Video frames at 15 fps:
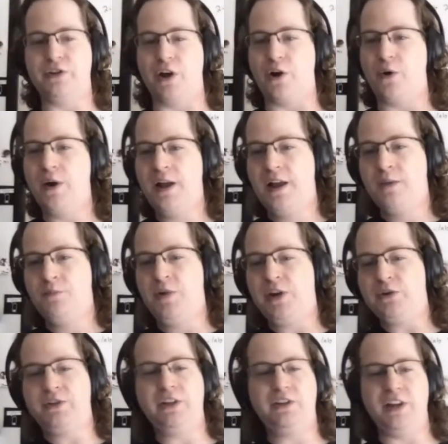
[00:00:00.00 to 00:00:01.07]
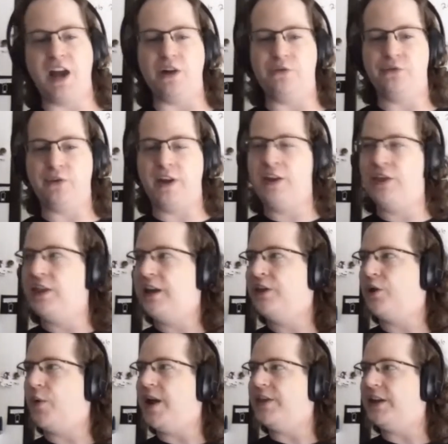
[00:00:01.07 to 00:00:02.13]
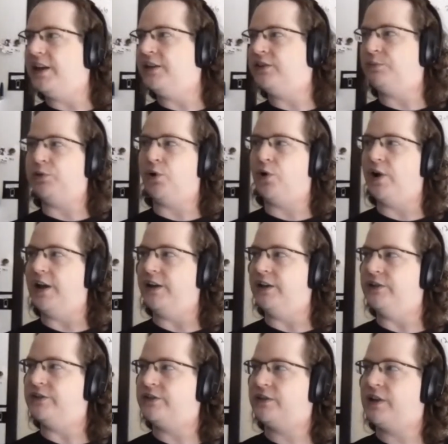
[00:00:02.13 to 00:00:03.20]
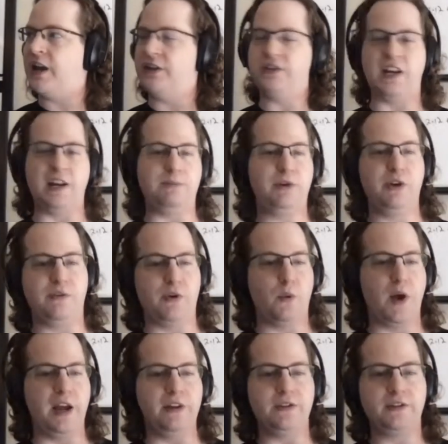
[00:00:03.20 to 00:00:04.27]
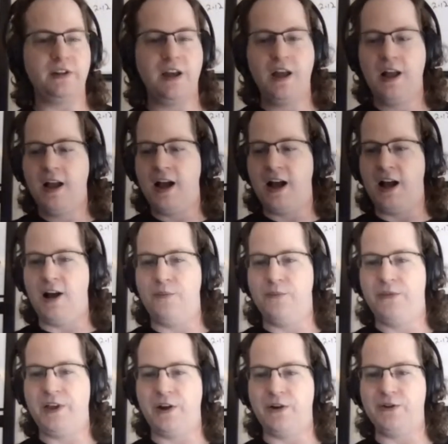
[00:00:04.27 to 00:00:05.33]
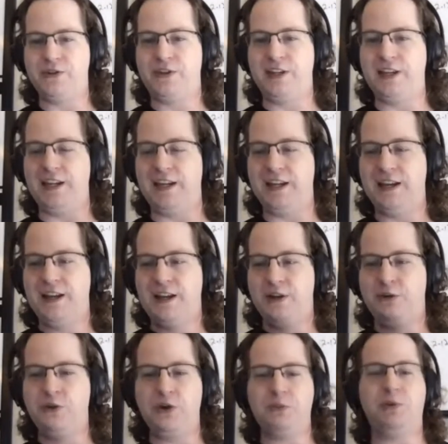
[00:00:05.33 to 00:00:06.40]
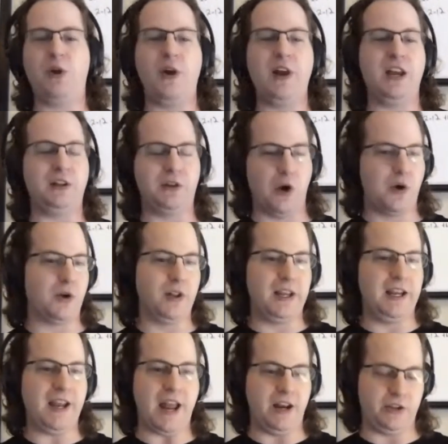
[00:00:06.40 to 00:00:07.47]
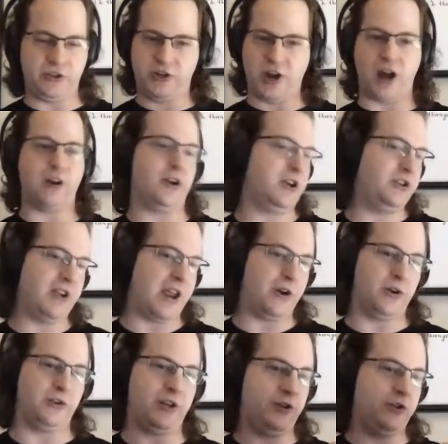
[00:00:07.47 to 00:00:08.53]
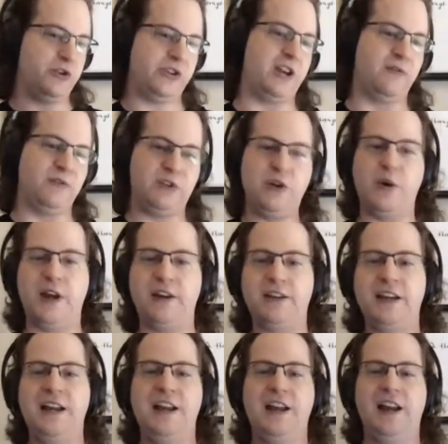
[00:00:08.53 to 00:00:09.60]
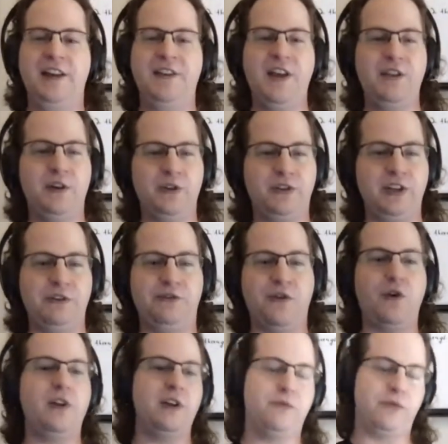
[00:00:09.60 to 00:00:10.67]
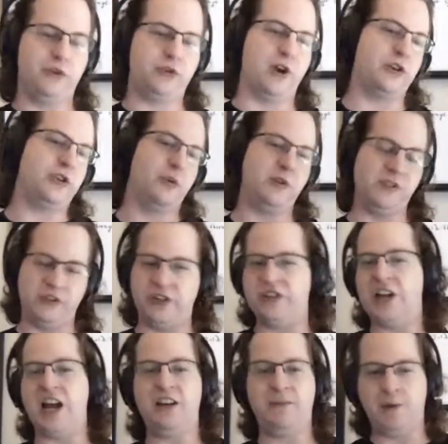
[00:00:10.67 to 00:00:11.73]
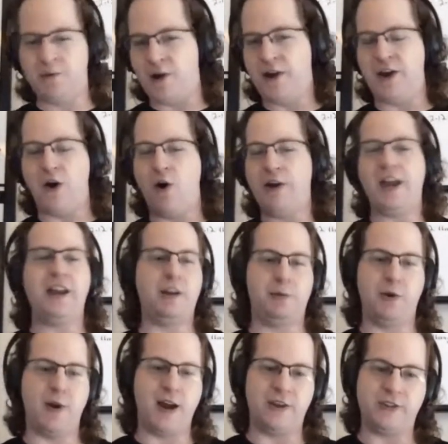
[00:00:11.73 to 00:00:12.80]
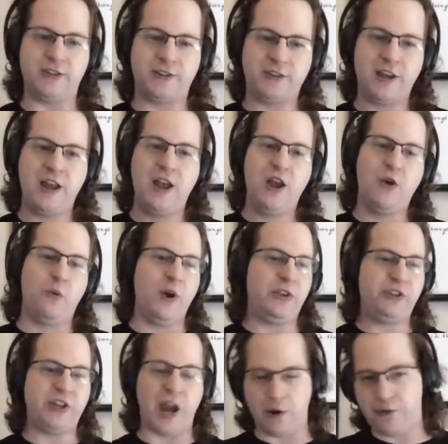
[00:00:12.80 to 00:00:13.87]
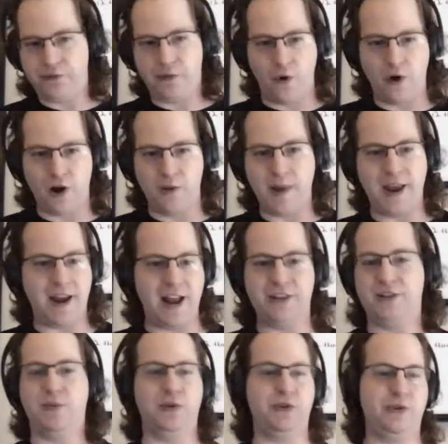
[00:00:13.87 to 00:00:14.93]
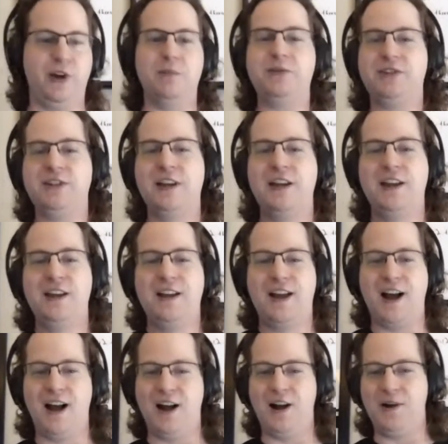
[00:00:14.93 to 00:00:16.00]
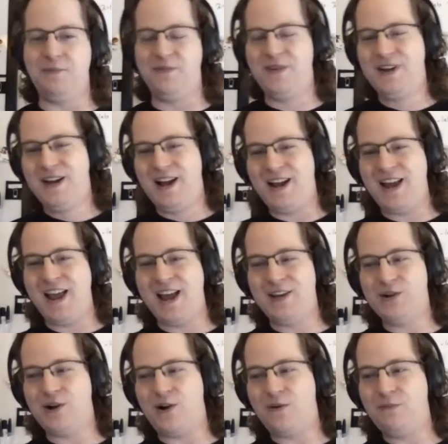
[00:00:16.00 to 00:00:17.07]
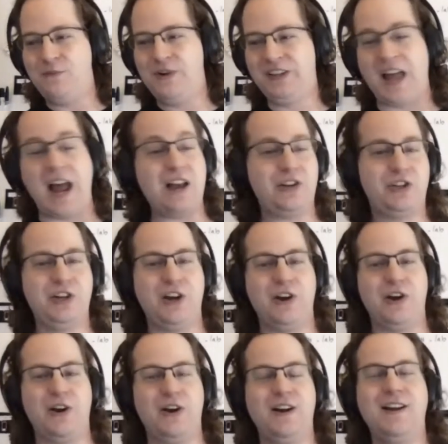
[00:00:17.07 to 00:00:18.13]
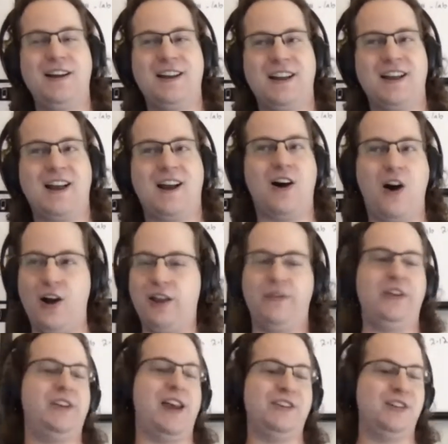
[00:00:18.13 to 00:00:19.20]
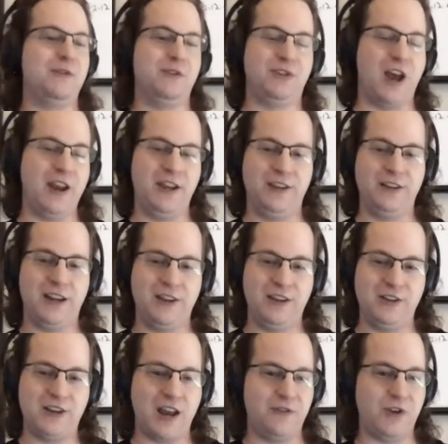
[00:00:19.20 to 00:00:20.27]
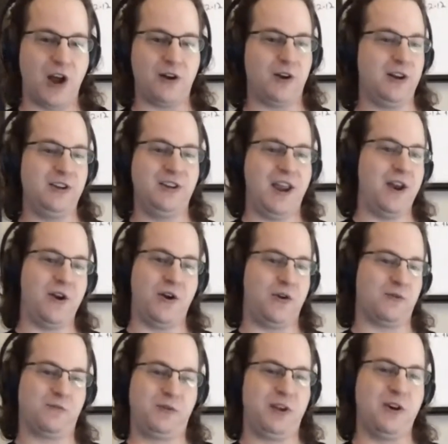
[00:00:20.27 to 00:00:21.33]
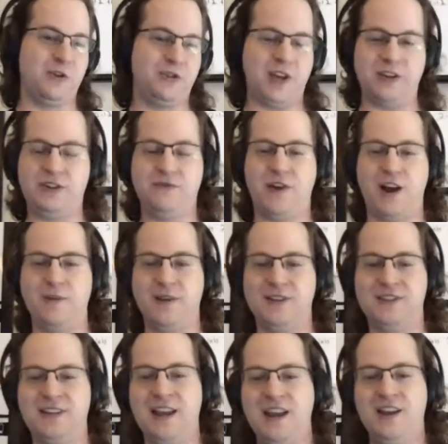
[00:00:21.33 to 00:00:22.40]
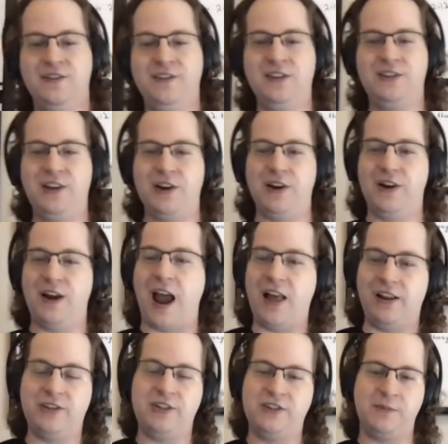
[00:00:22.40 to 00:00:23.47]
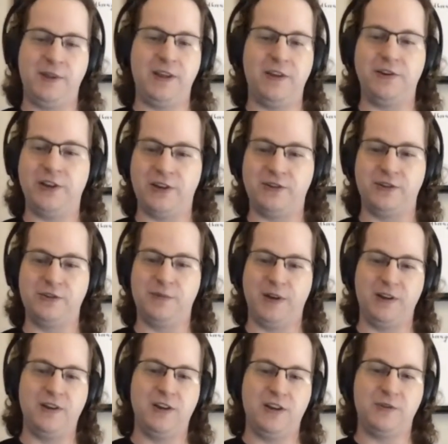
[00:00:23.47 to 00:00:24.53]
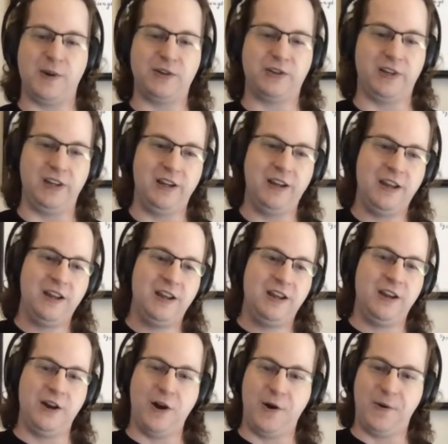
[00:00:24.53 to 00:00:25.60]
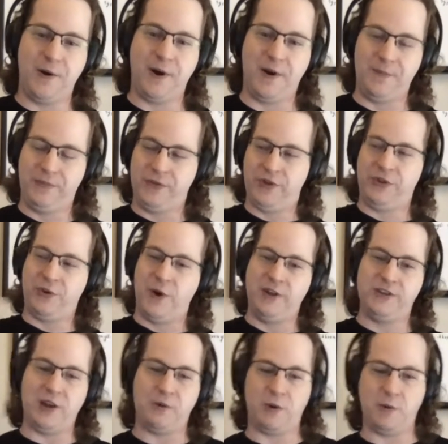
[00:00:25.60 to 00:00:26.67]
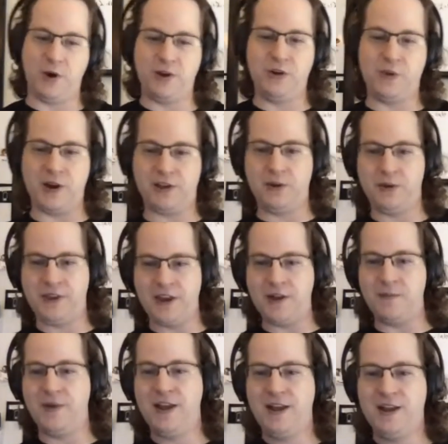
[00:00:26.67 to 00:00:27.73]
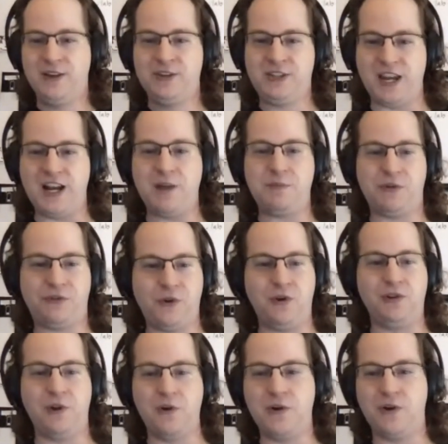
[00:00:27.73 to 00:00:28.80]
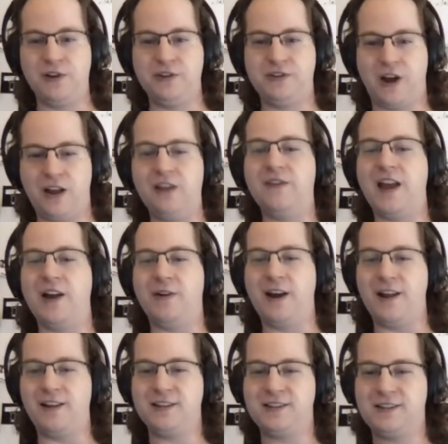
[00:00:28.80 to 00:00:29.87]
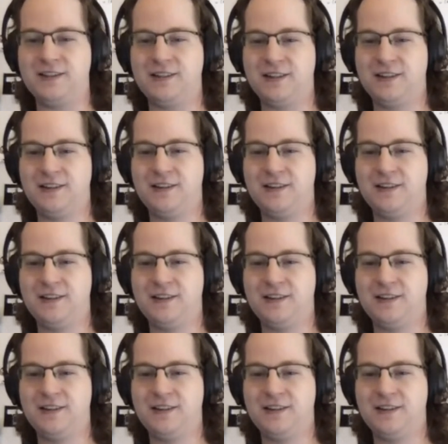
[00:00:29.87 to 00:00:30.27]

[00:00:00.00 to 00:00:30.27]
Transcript: So PicoCTF in, in the way that it deployed is kind of set up two different ways. Um, there's the you deploy it locally and it's Docker containers and you just kind of do it. Mm-hmm. And then there's the full infrastructure, which is designed to be run on AWS with Terraform and Ansible scripts. Um, and last year, all of the testing was done in, in these kind of Docker container, you know, test environments. This year, Alex and some of the other testers, but especially, you know, um, the, the ones that were working directly with him, set up a full local install of that, right, Alex?